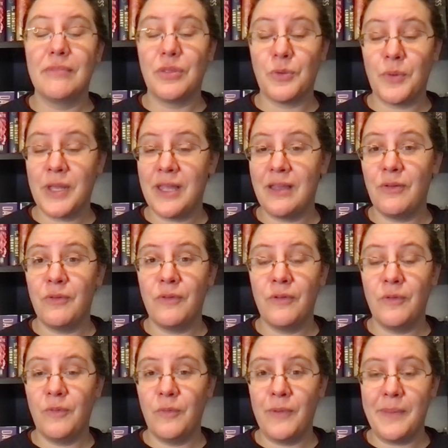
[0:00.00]
three
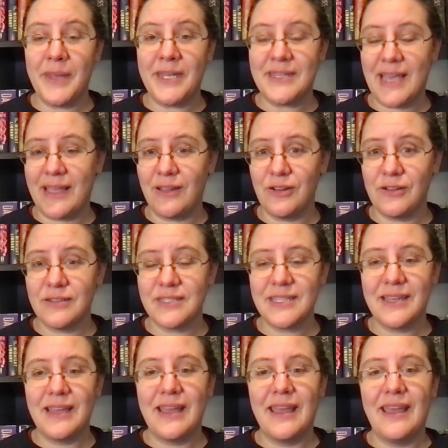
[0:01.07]
women tigers,
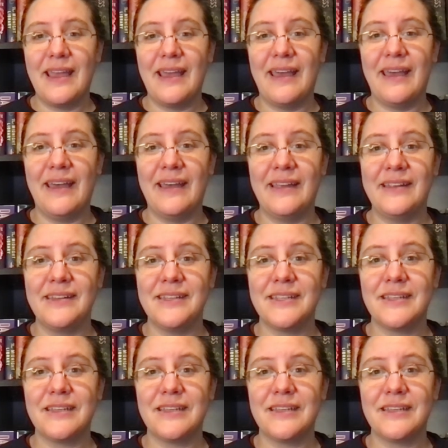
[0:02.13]
and